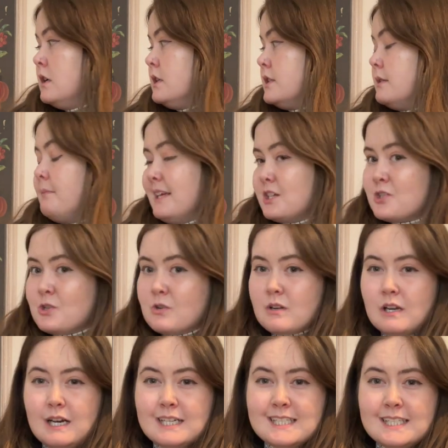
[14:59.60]
to make shot
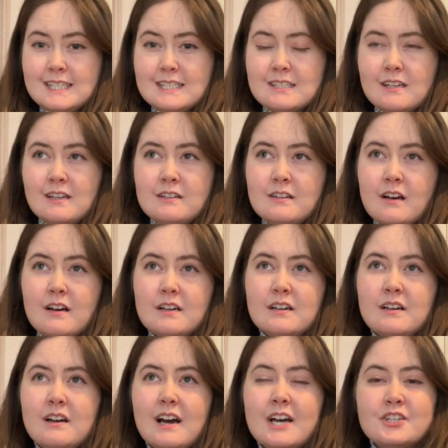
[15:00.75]
glasses, and
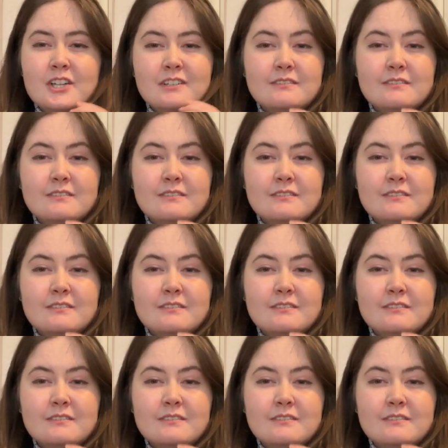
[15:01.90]
I don't